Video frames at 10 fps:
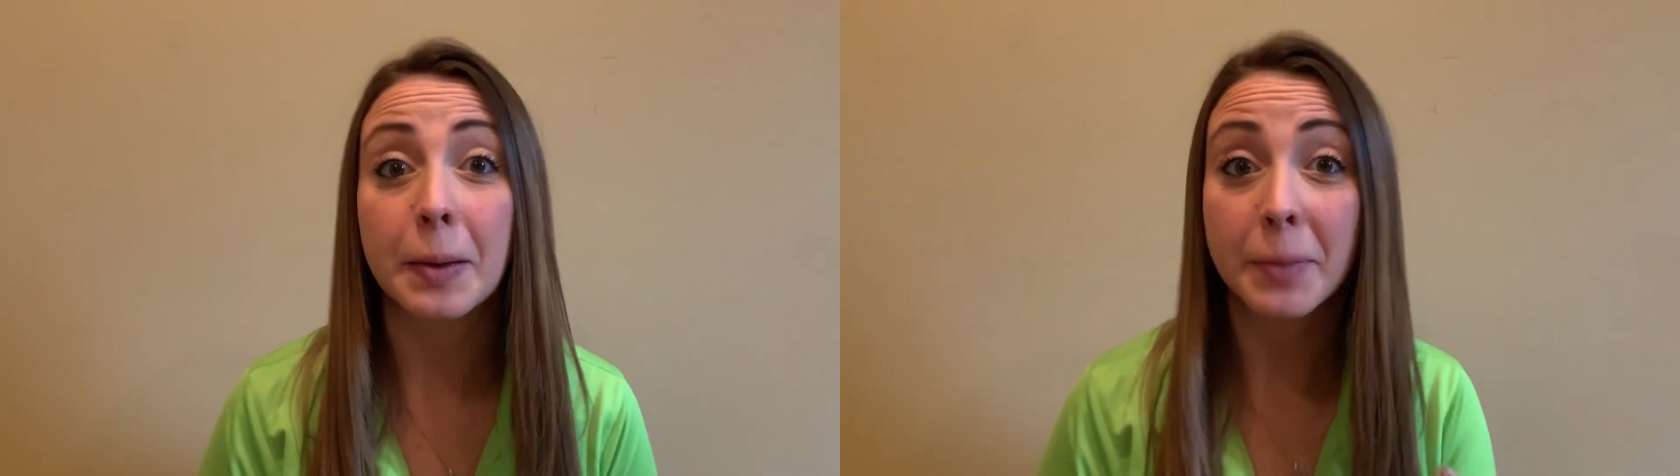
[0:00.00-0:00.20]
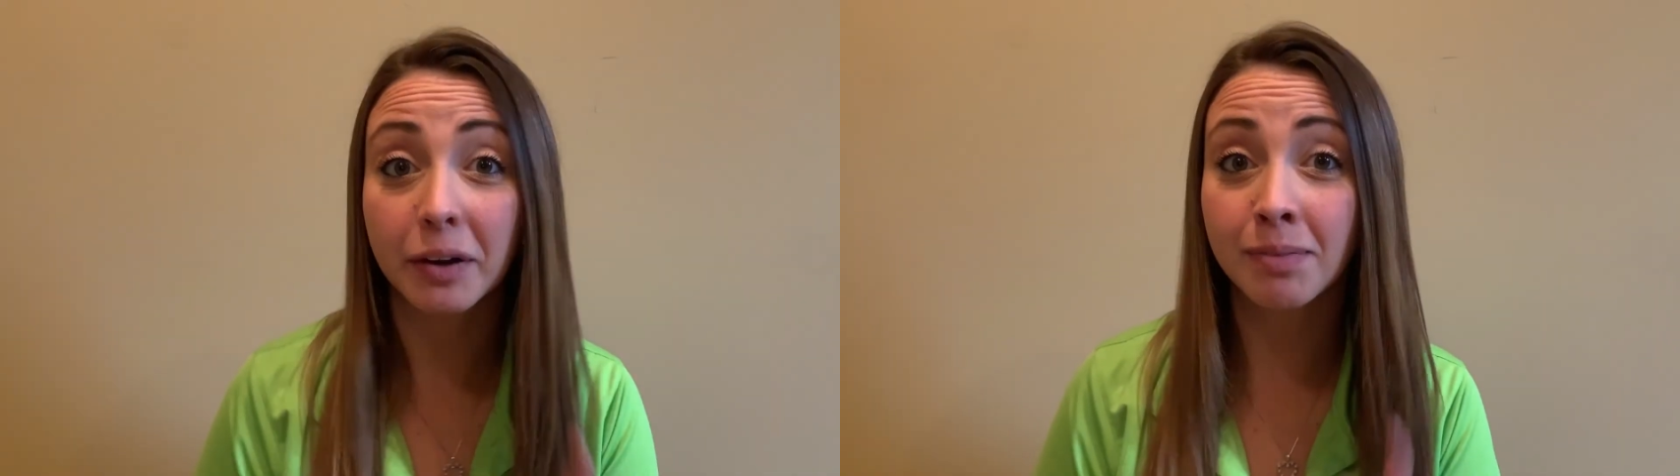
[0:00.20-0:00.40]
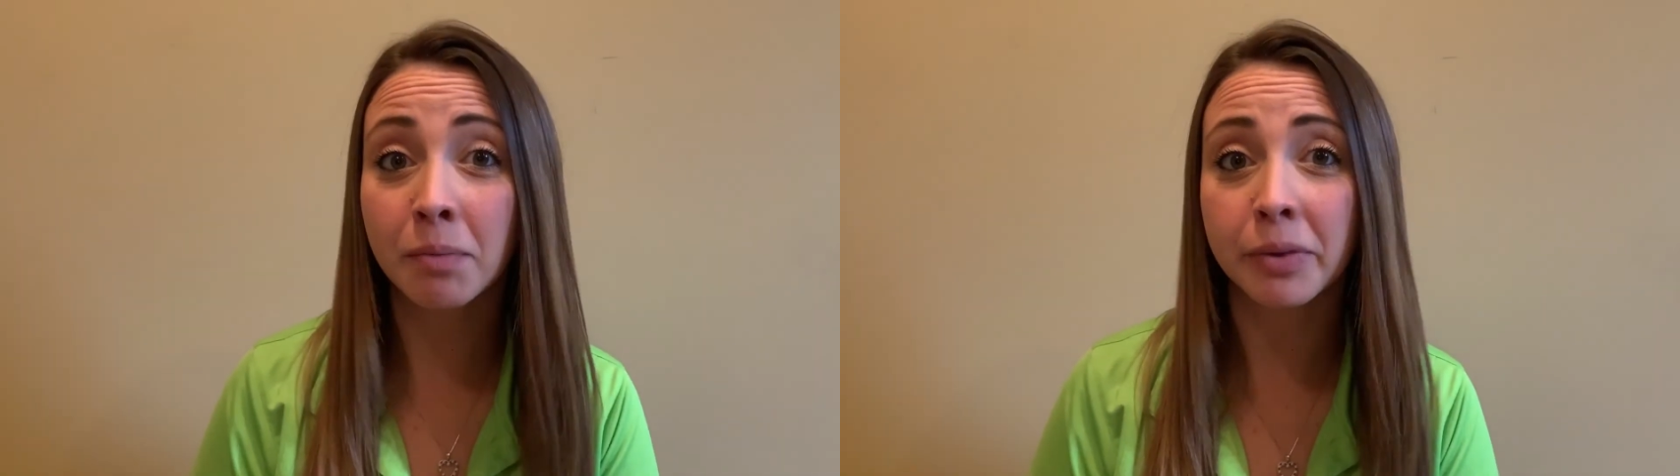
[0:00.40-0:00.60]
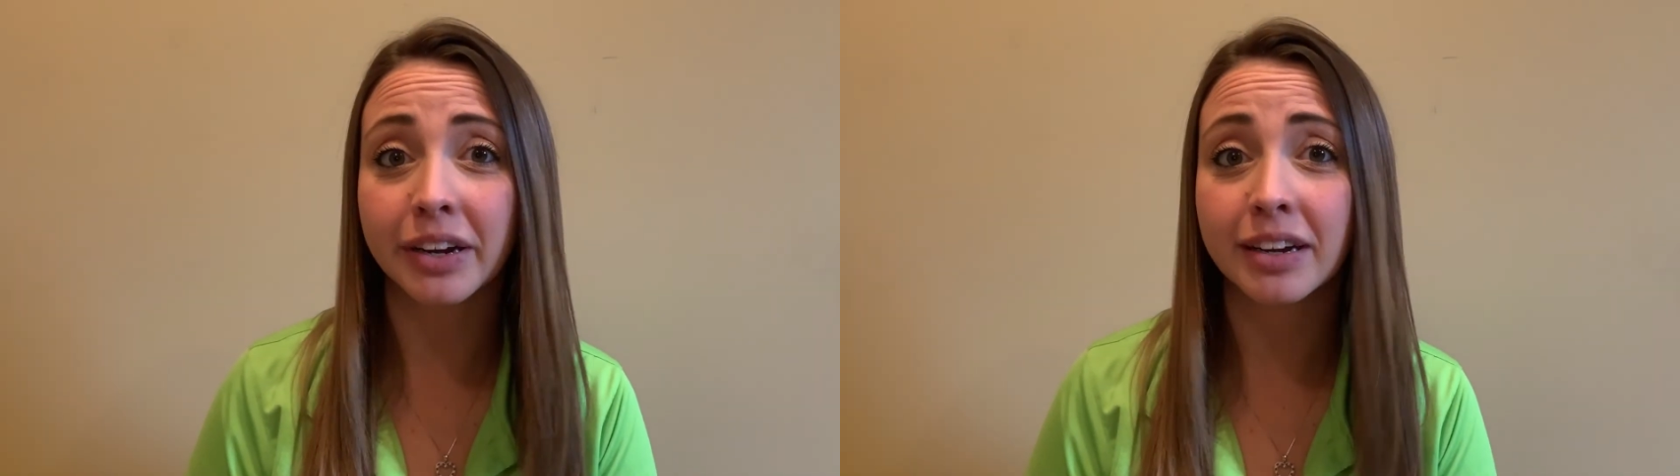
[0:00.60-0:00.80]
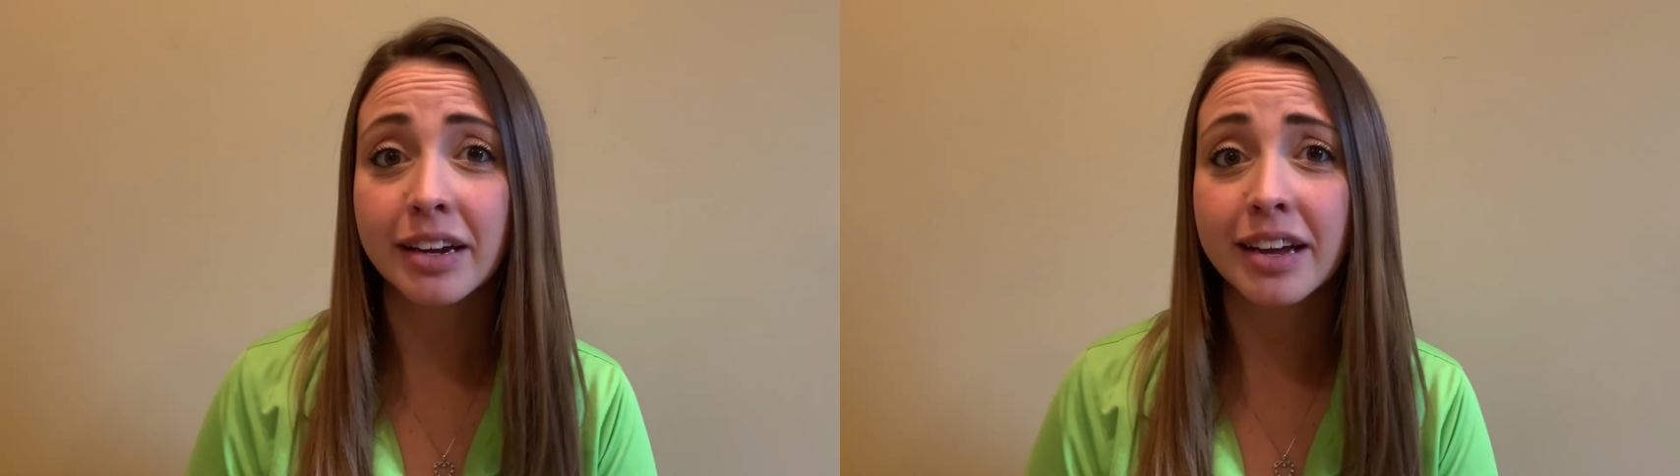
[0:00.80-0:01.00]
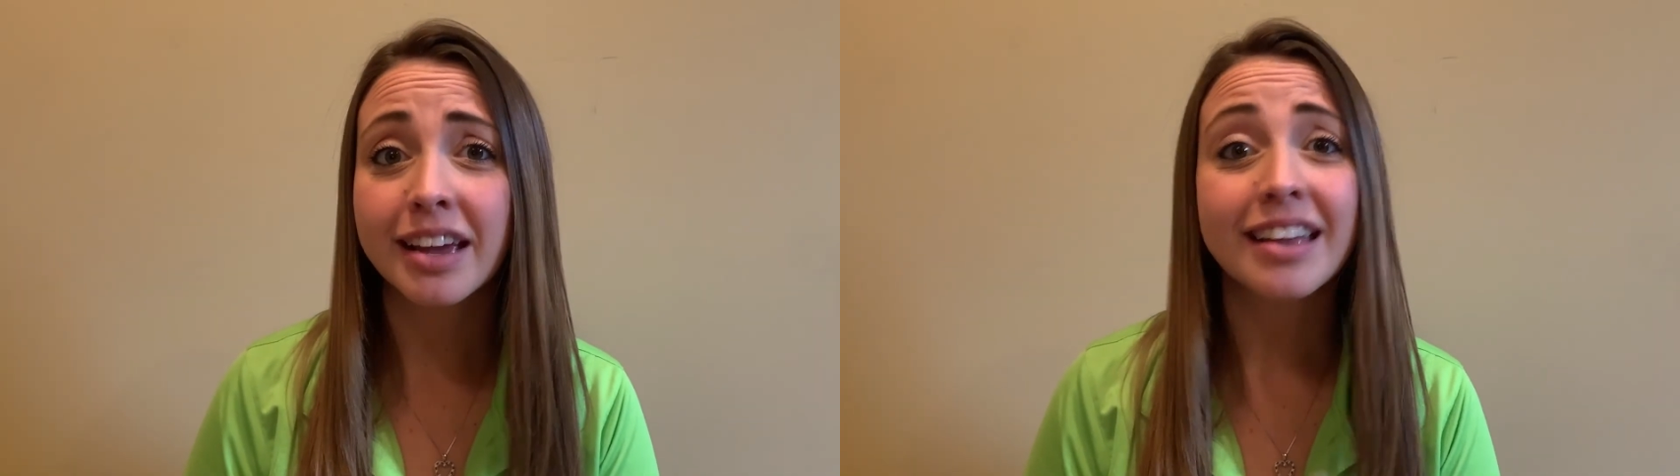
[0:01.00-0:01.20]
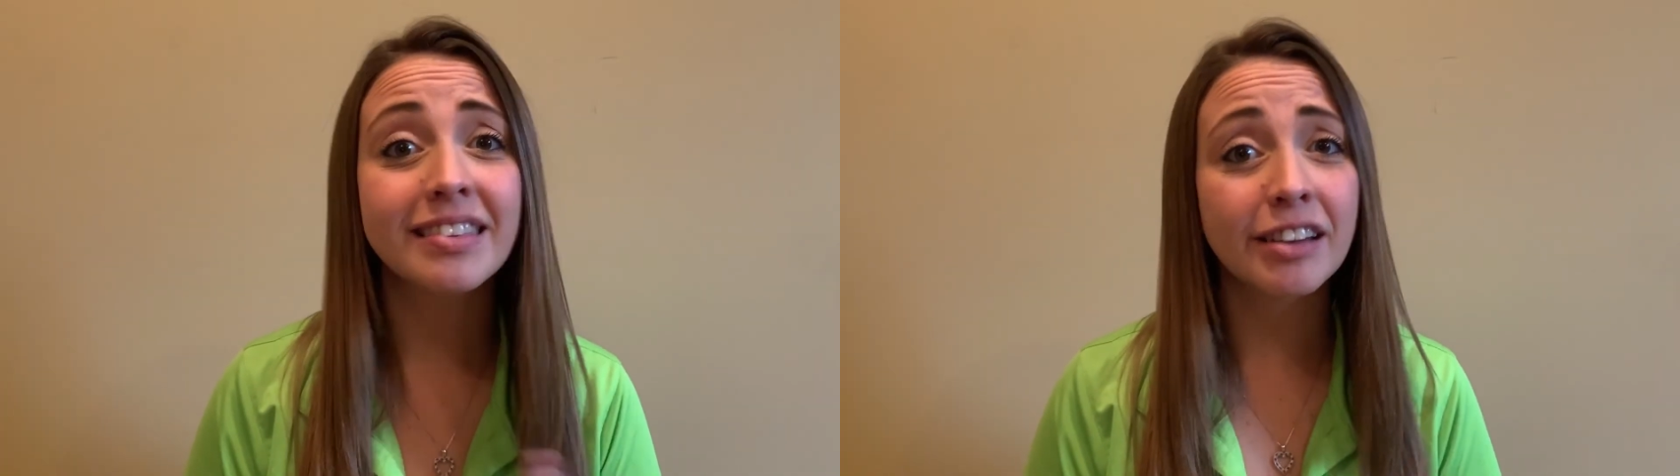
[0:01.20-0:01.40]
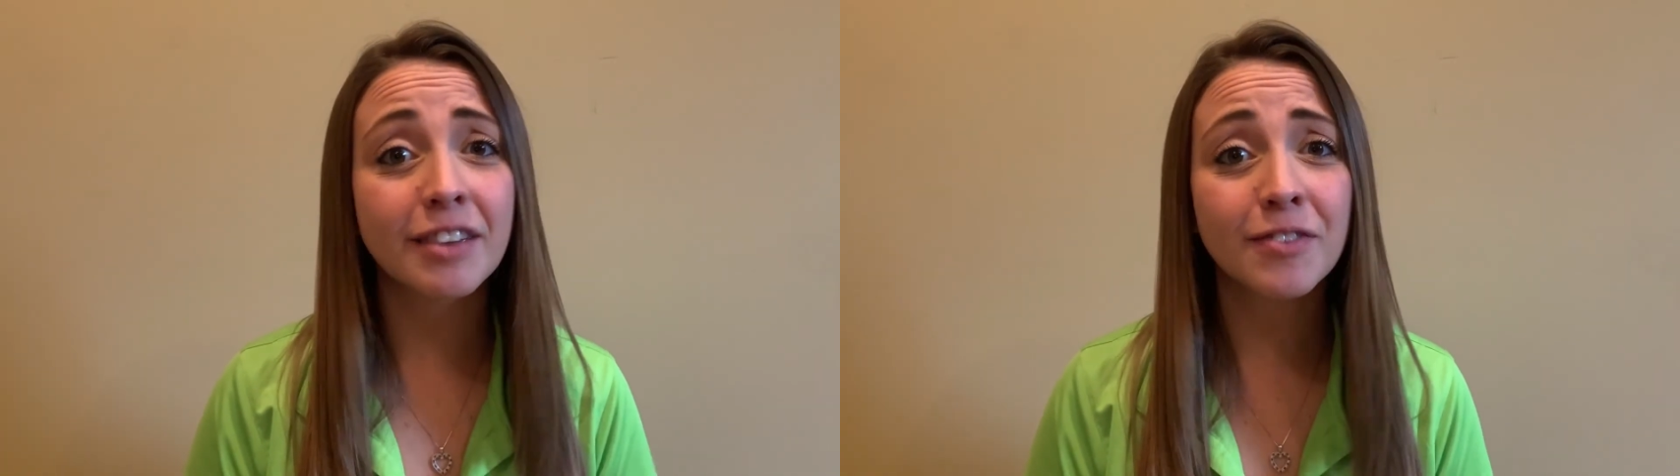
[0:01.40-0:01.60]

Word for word: But remember, dairy